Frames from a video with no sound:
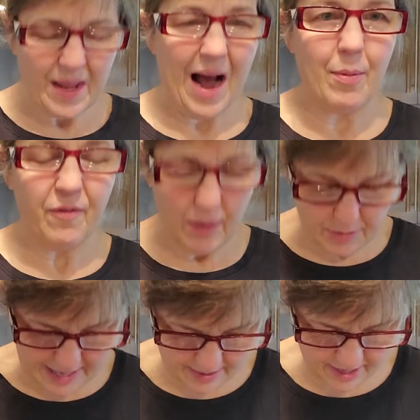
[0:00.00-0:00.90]
I'm gonna flip it
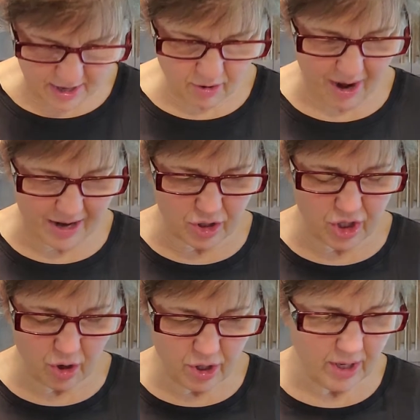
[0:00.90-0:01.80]
down here and
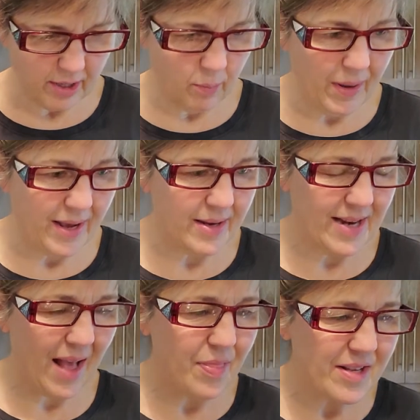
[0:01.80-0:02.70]
show you a little bit.
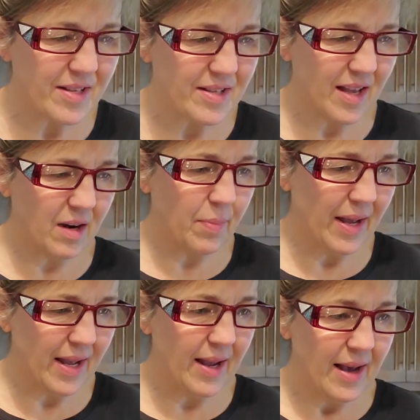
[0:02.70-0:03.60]
And this is gonna
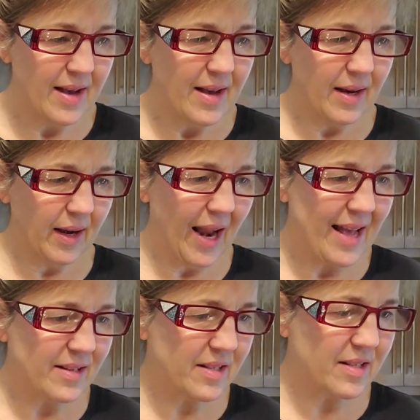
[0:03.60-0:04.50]
be
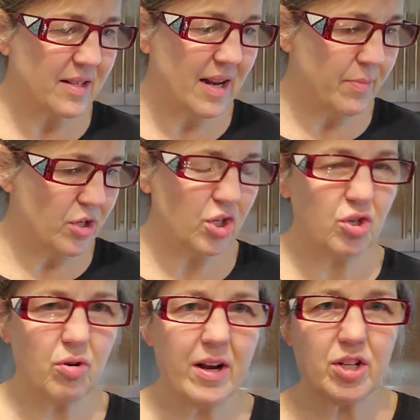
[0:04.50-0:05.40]
less
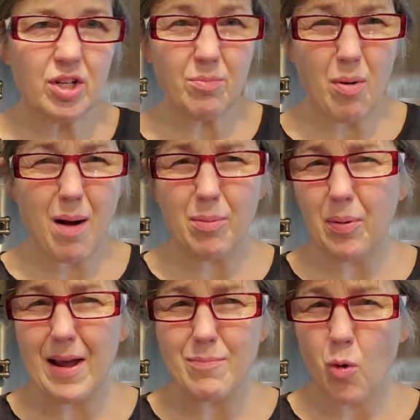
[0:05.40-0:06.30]
demonstration
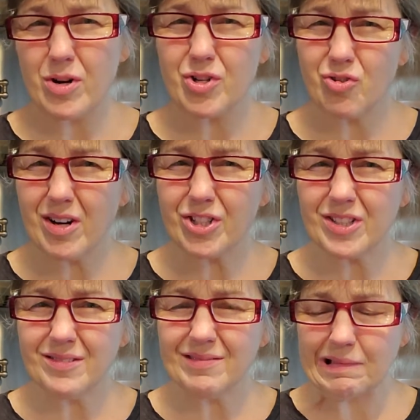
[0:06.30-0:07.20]
probably and more
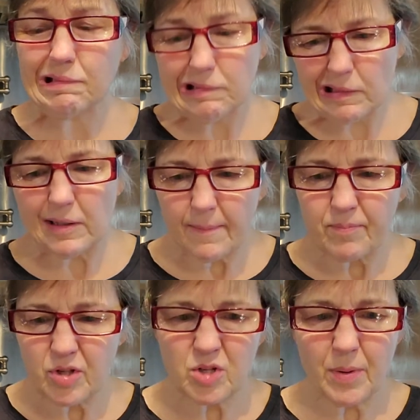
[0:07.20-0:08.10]
instruction,
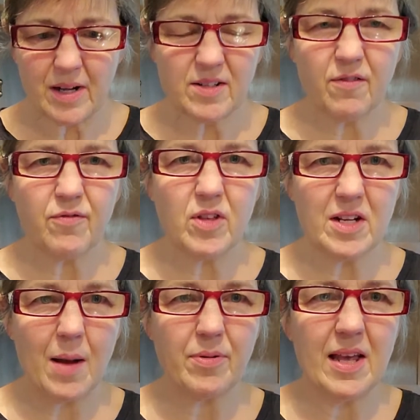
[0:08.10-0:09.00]
just because of the
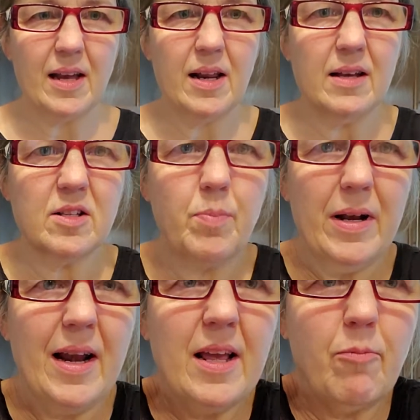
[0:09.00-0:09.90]
type of thing it is. But
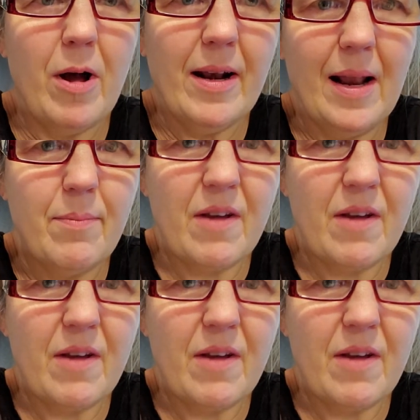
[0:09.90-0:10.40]
anyway, let me